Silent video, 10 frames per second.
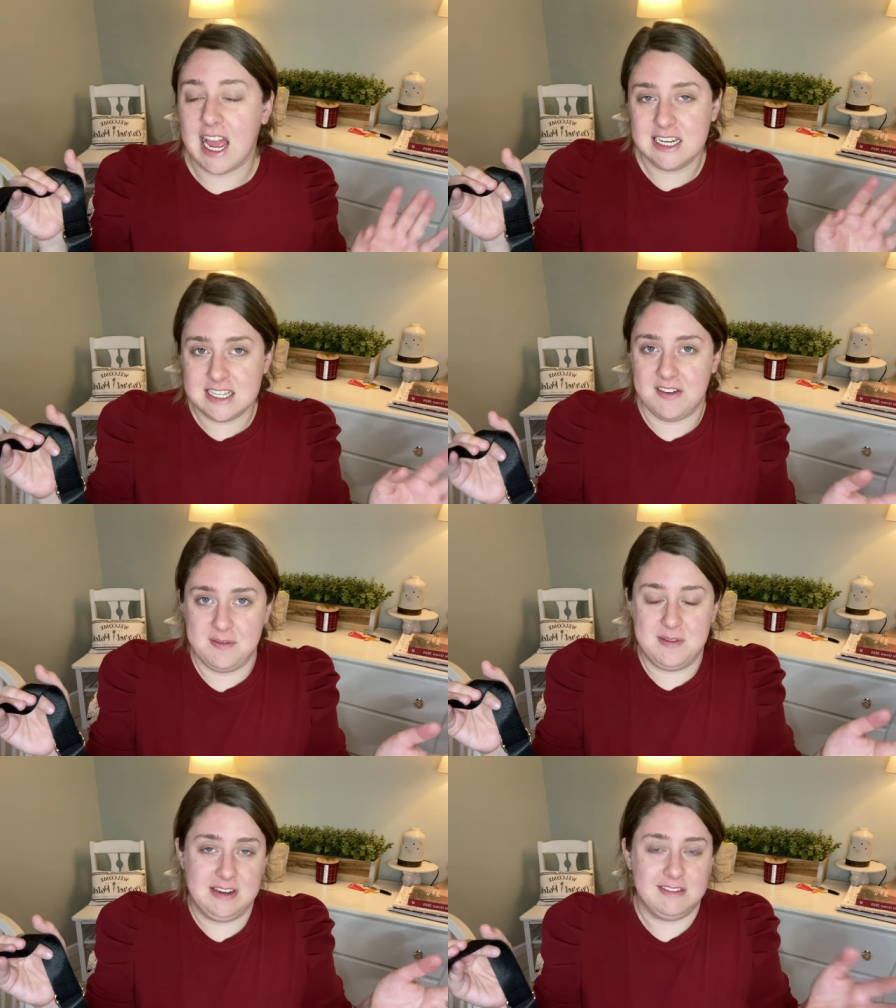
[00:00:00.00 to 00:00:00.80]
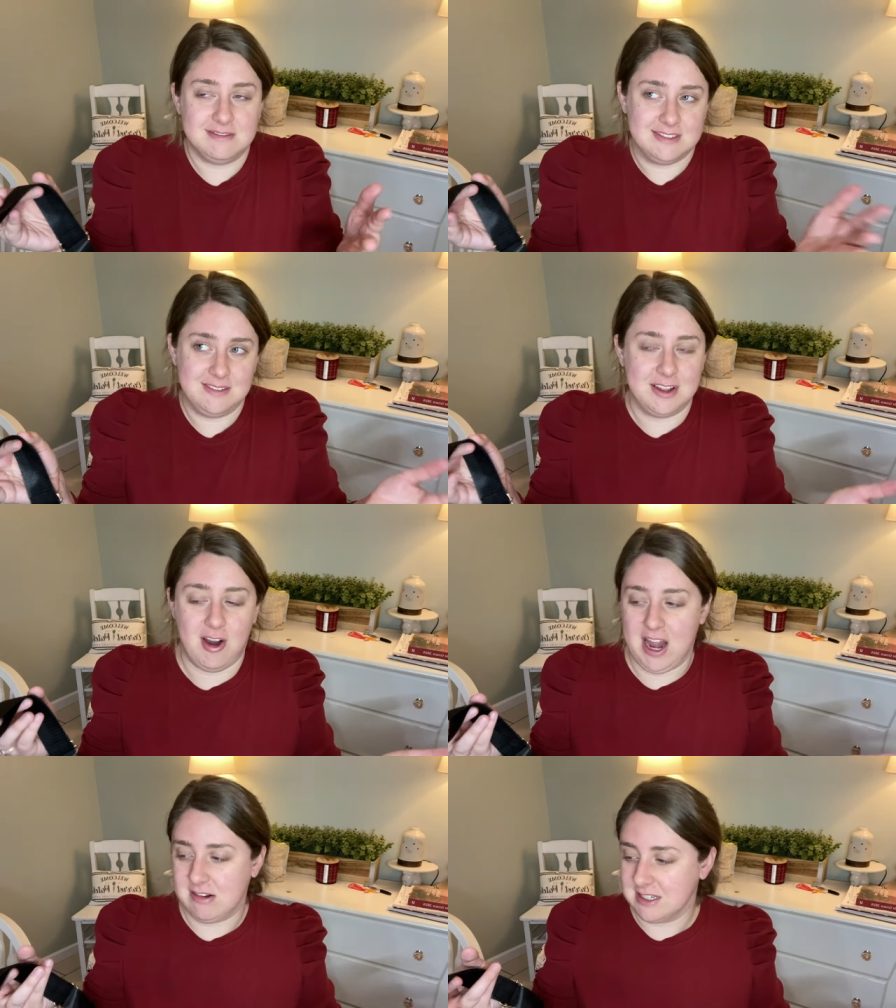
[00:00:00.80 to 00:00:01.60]
I just haven't
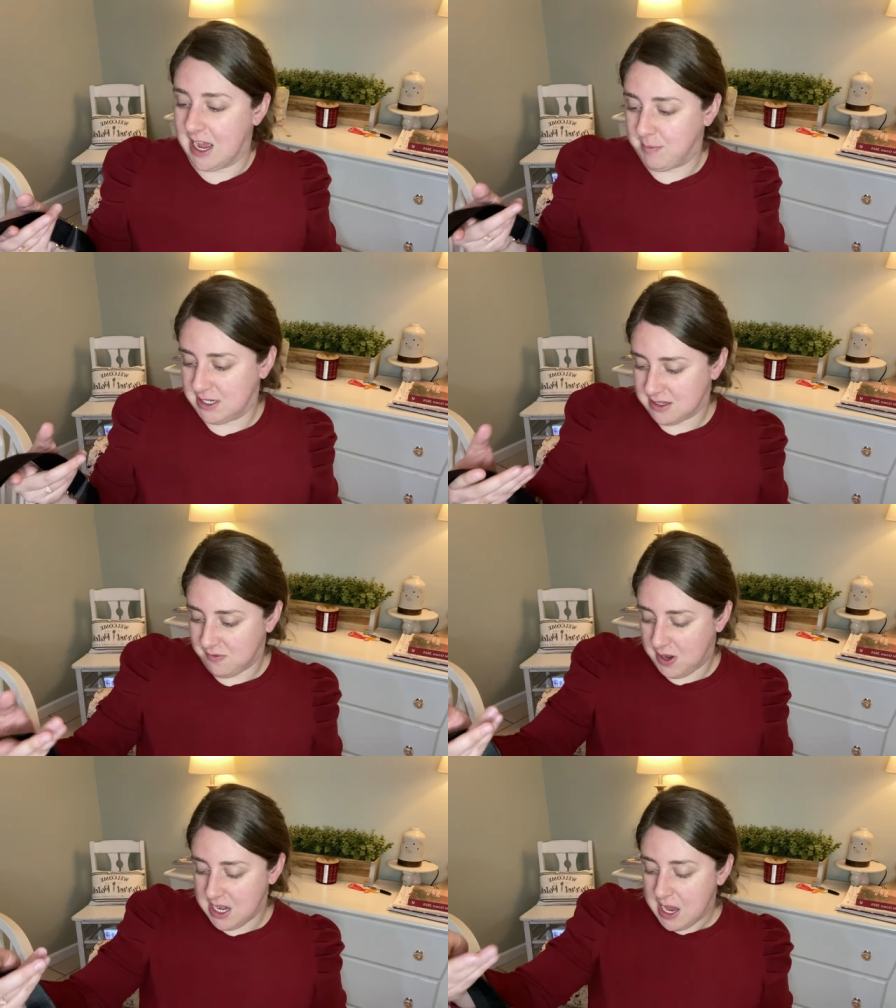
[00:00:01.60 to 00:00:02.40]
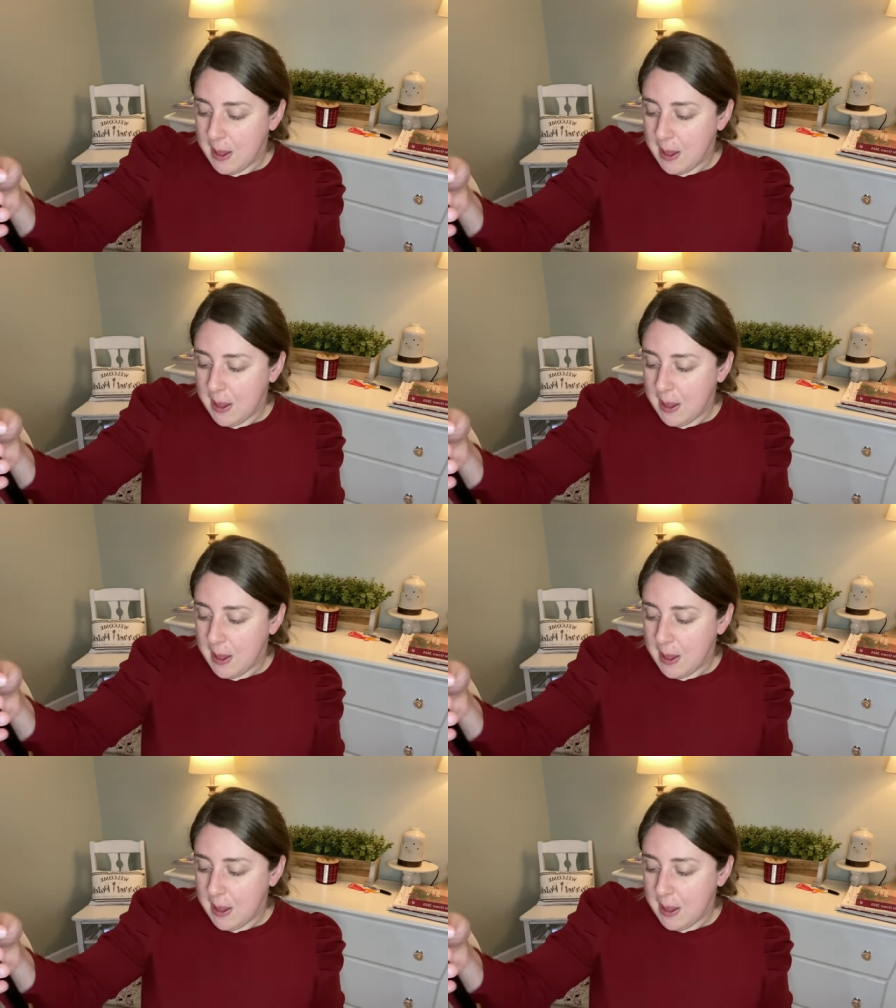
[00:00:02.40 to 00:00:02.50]
gone out and got myself one.